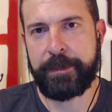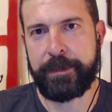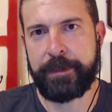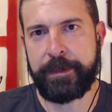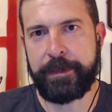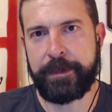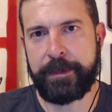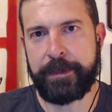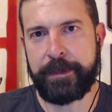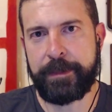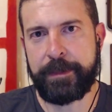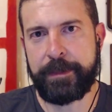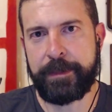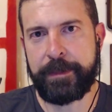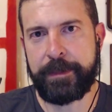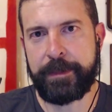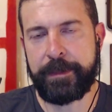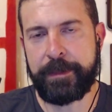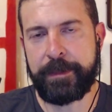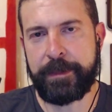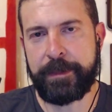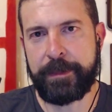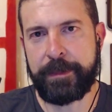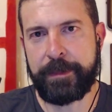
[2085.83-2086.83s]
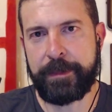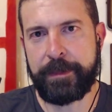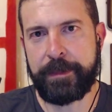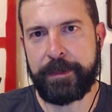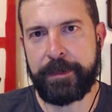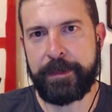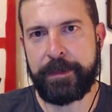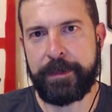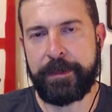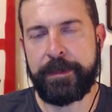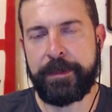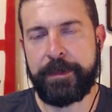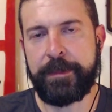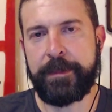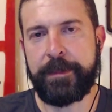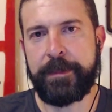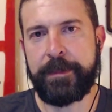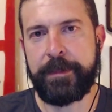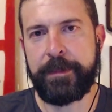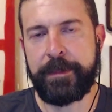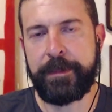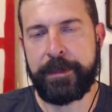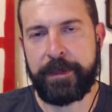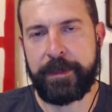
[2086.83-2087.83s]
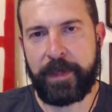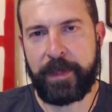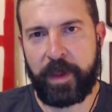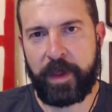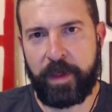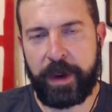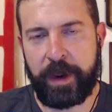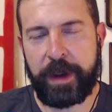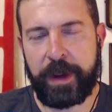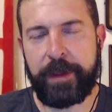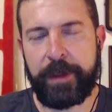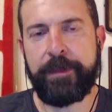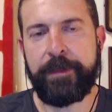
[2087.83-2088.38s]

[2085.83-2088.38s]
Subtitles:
This person isn't speaking.